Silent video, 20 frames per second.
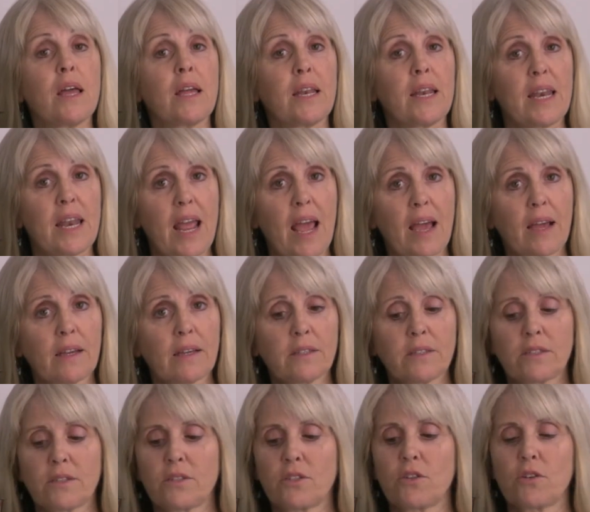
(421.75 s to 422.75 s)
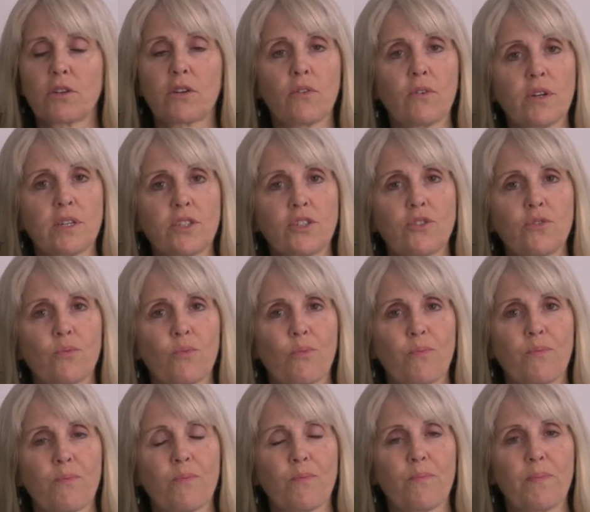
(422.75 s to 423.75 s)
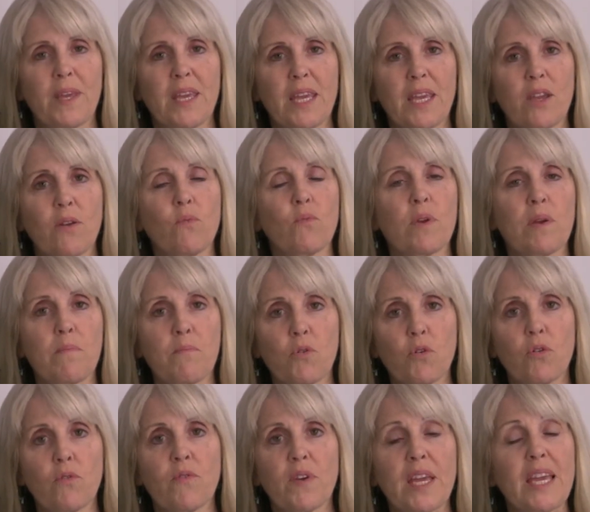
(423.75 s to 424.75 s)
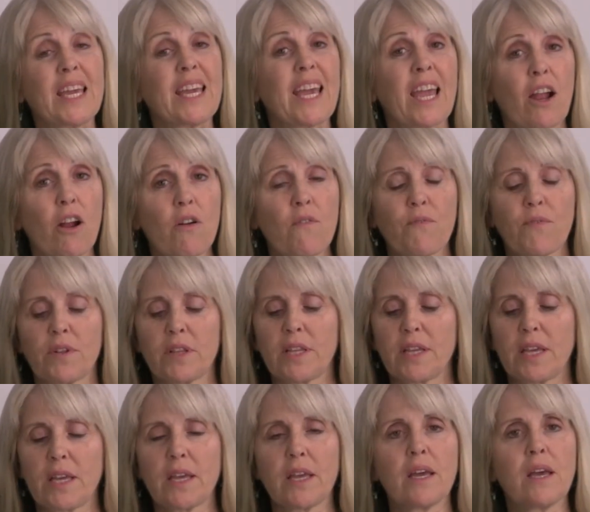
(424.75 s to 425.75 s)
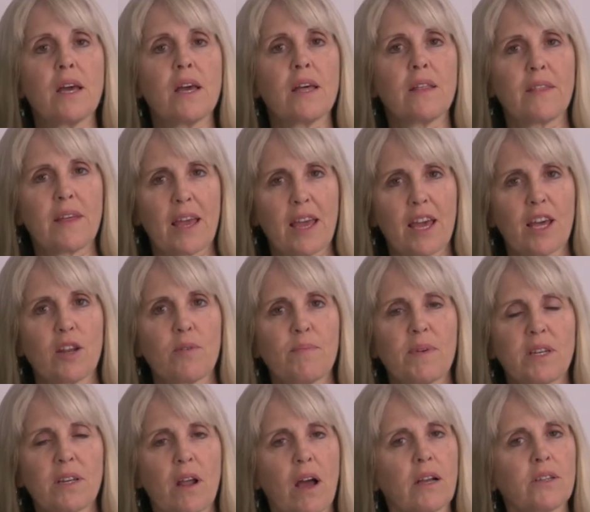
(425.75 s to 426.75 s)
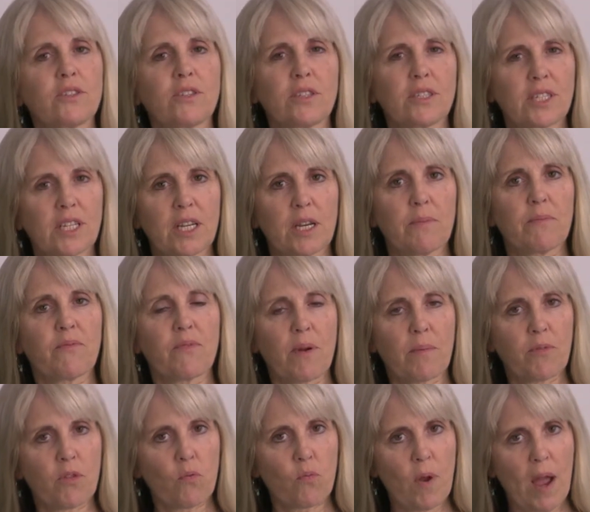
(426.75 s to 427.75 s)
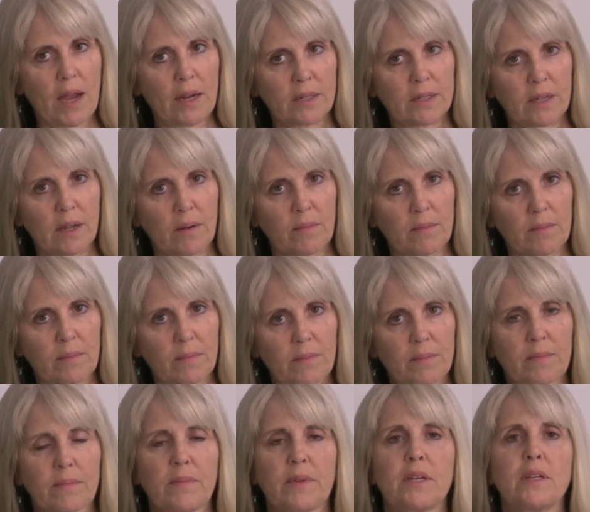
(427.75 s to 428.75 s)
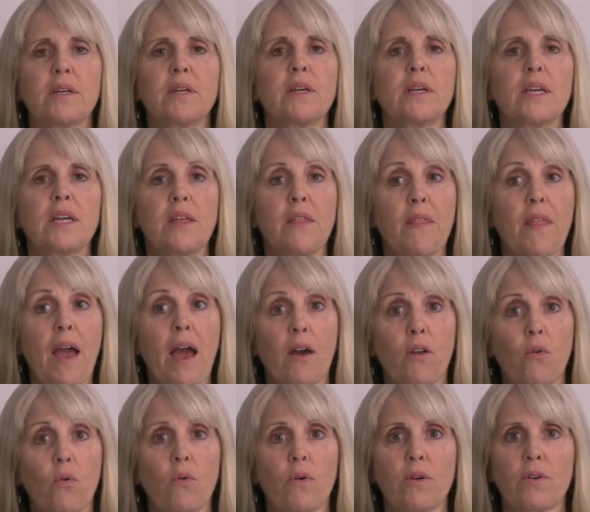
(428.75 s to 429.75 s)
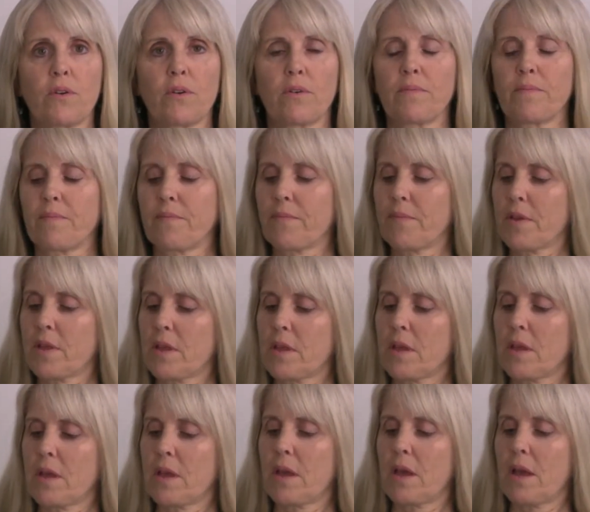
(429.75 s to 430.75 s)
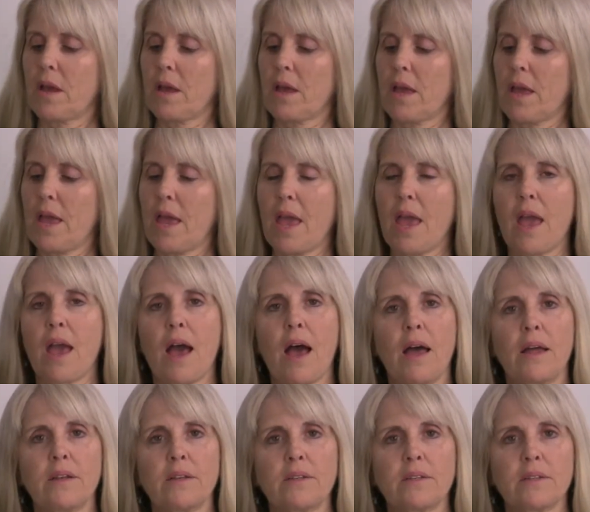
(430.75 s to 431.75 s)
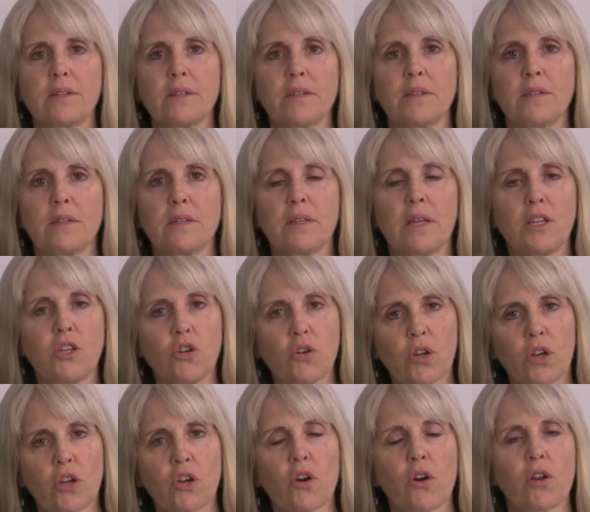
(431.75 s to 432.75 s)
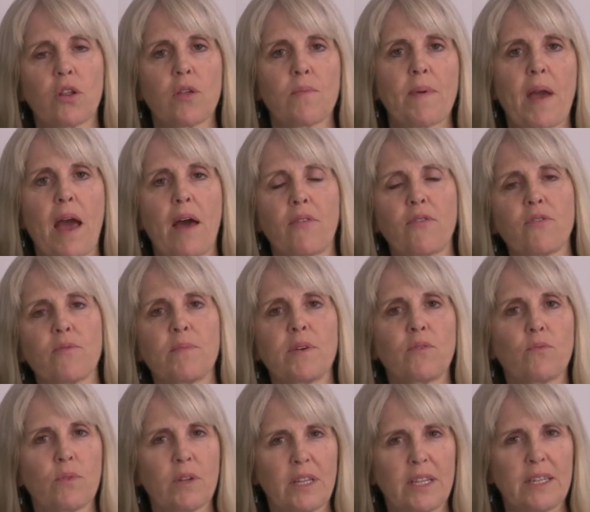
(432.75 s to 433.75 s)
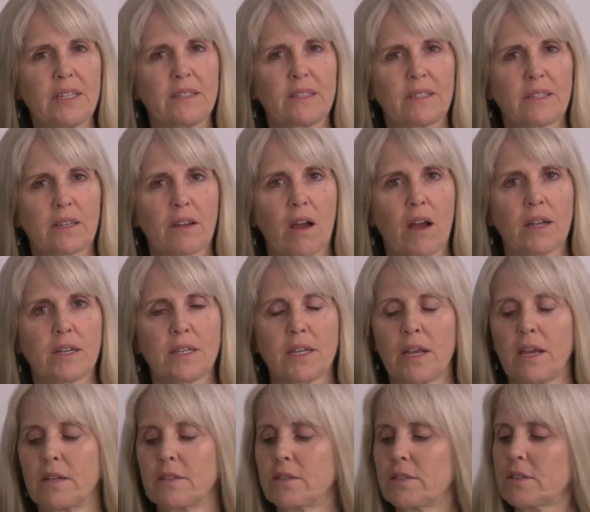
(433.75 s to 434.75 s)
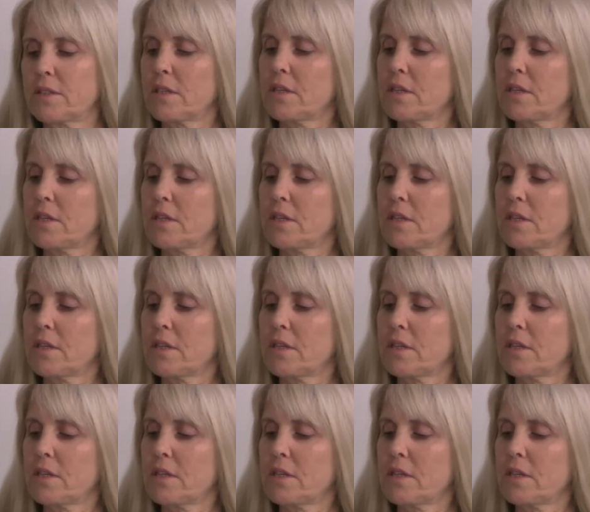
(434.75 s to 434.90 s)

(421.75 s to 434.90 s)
Next, you're going to be removing carefully the enema nozzle tip from the rectum, in that order. And then you can go to the bathroom and release the contents.